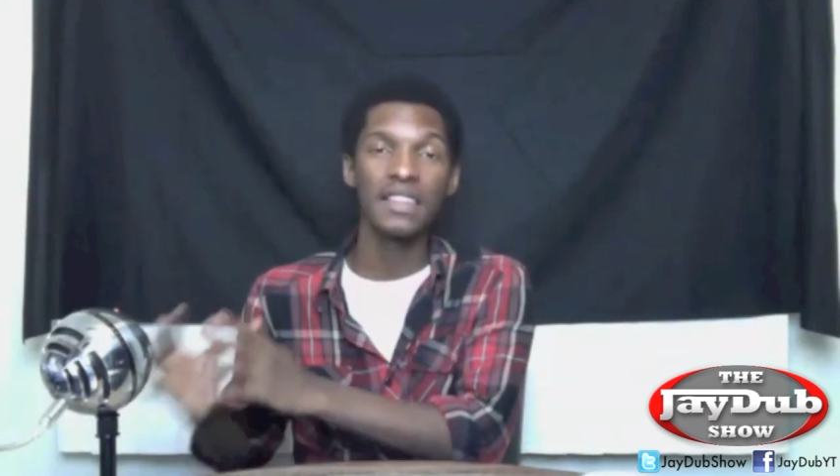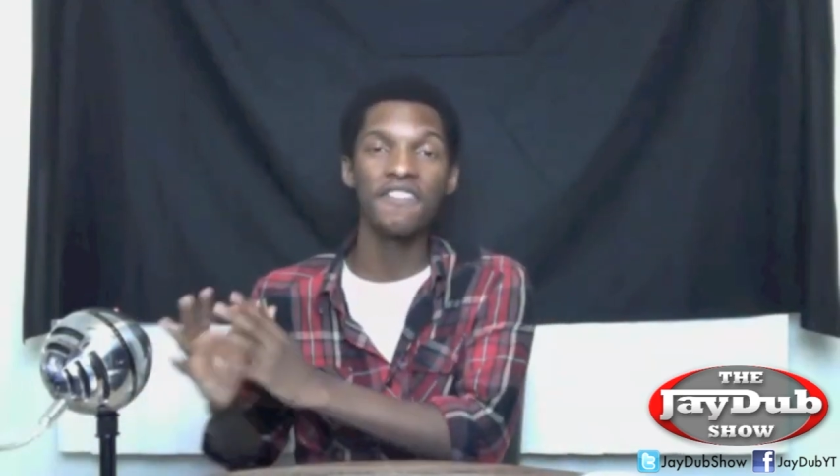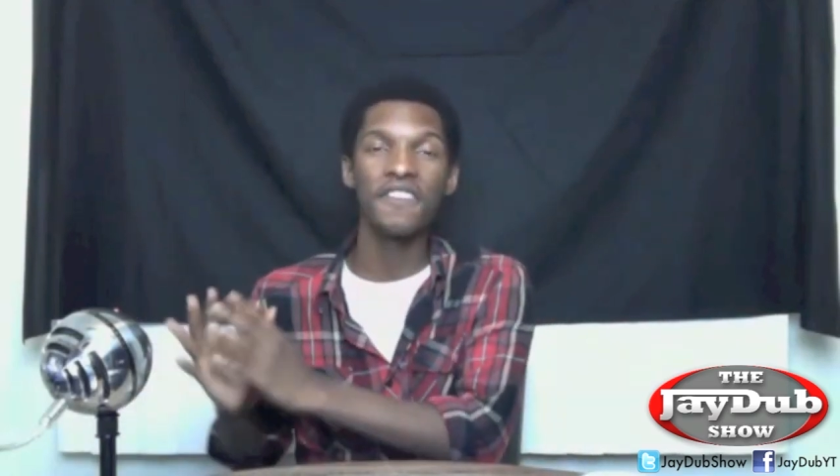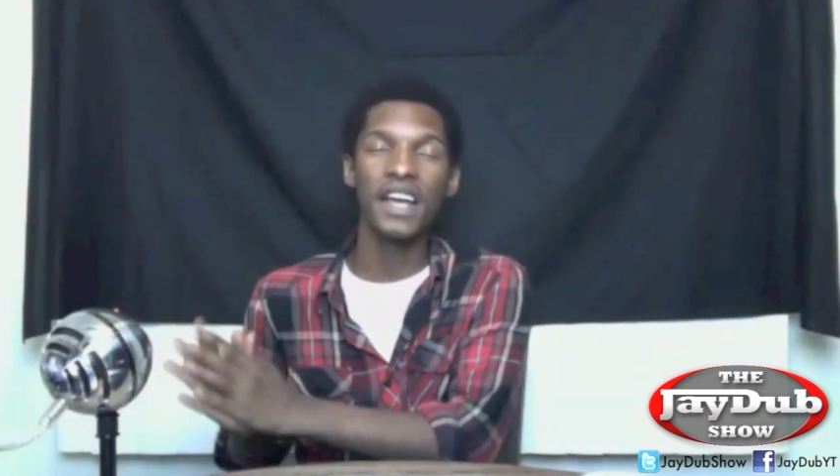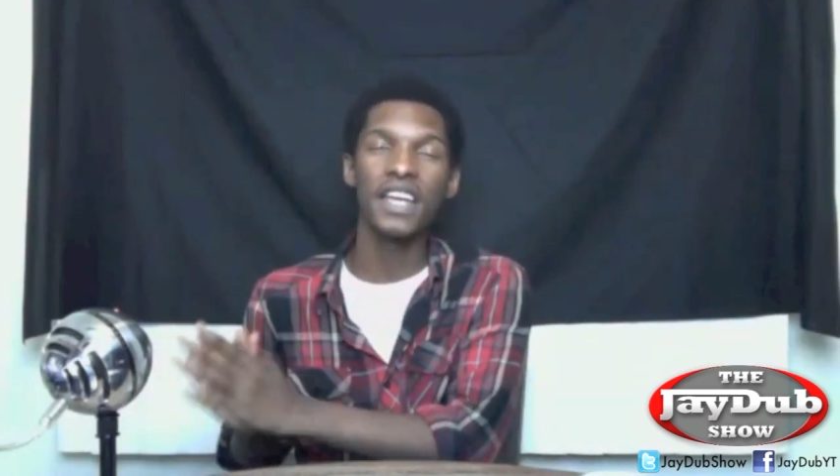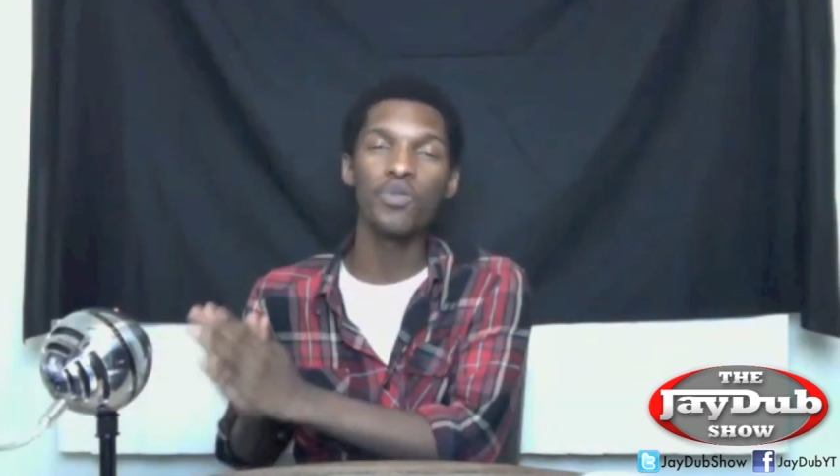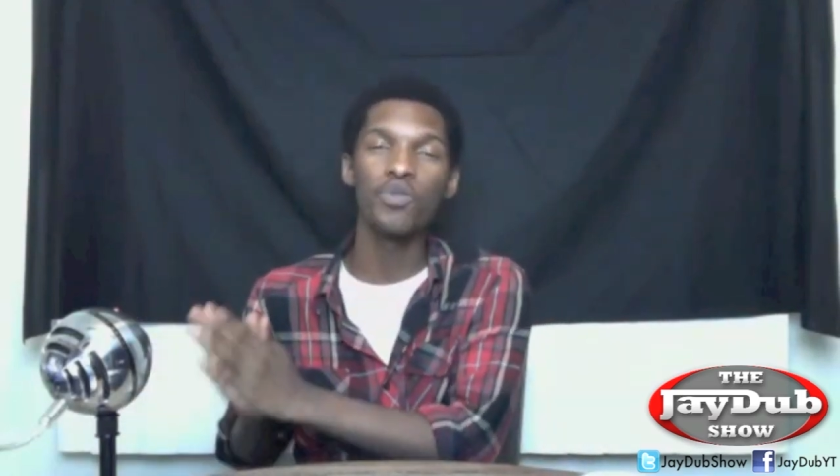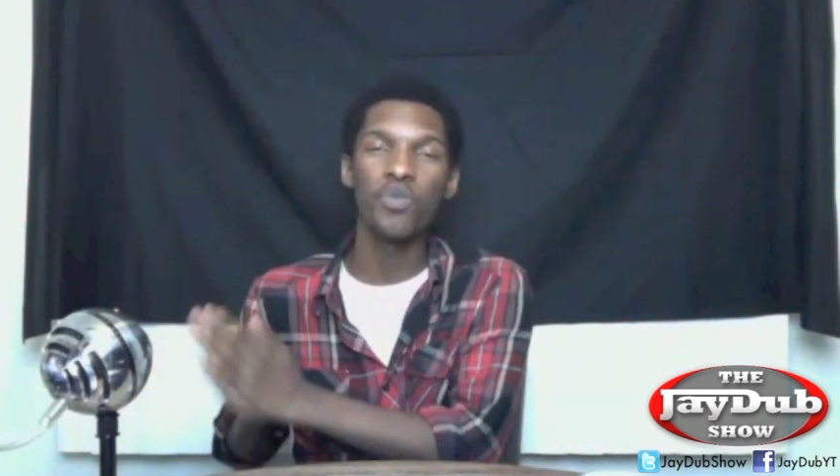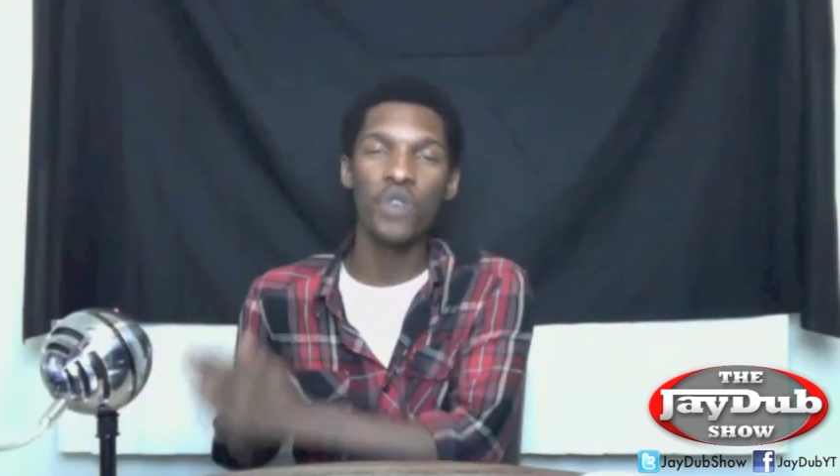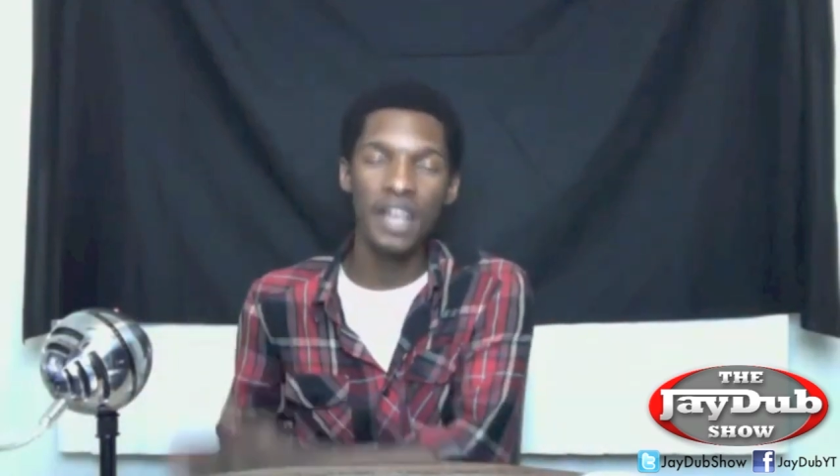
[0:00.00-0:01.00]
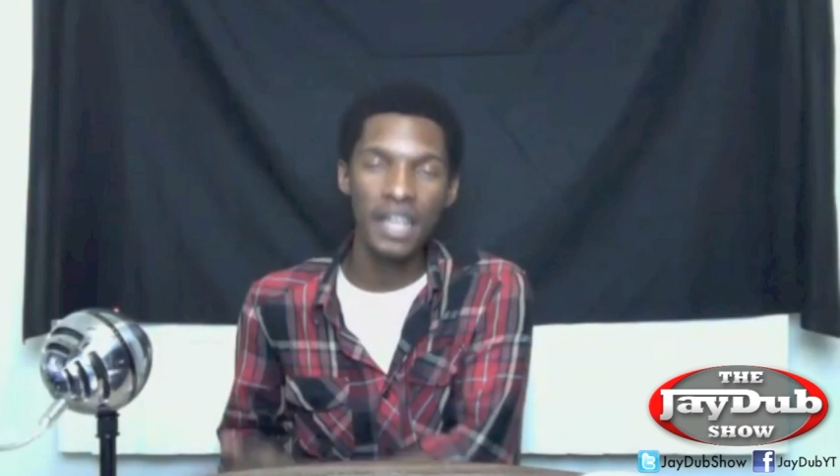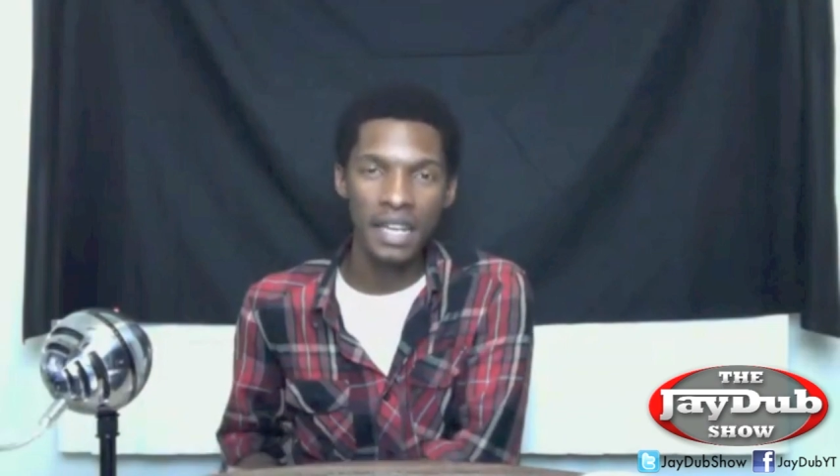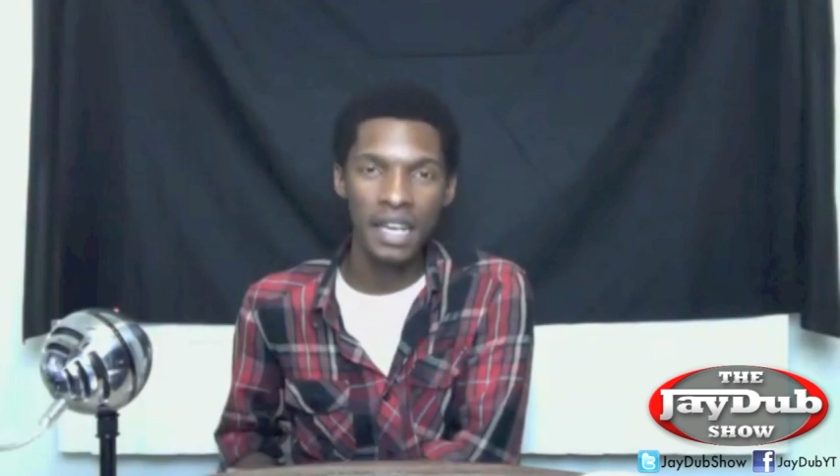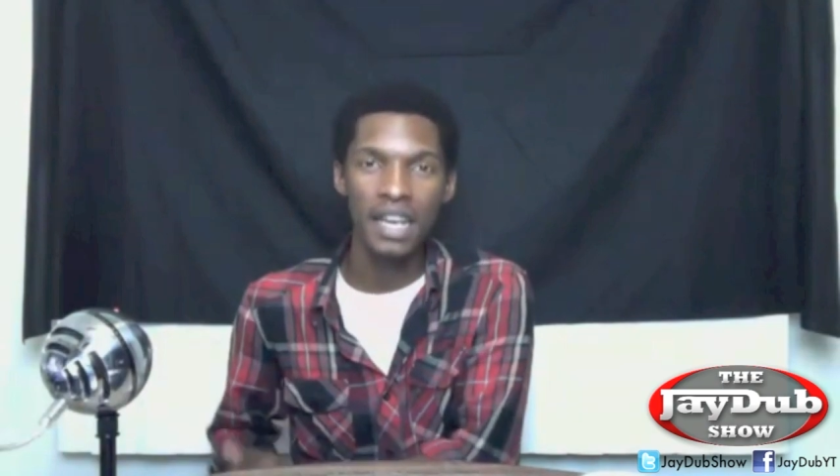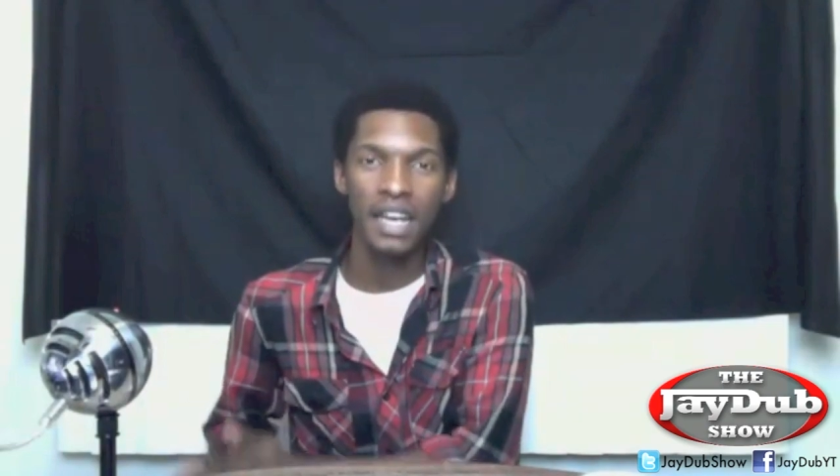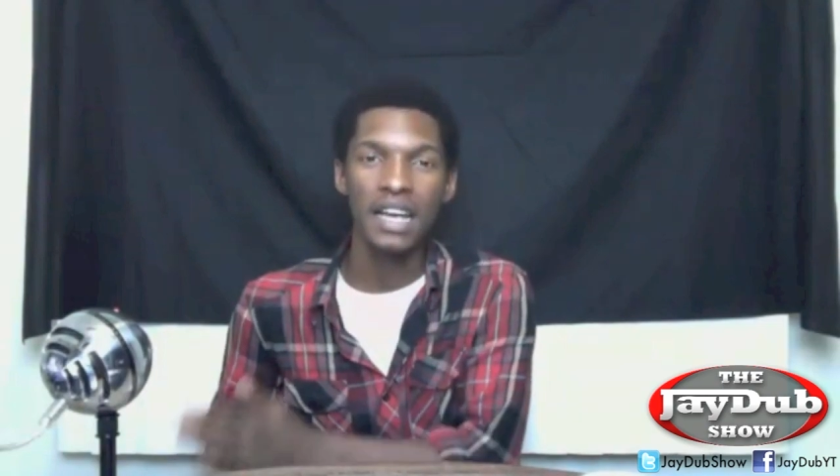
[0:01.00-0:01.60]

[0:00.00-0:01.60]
the fucking ring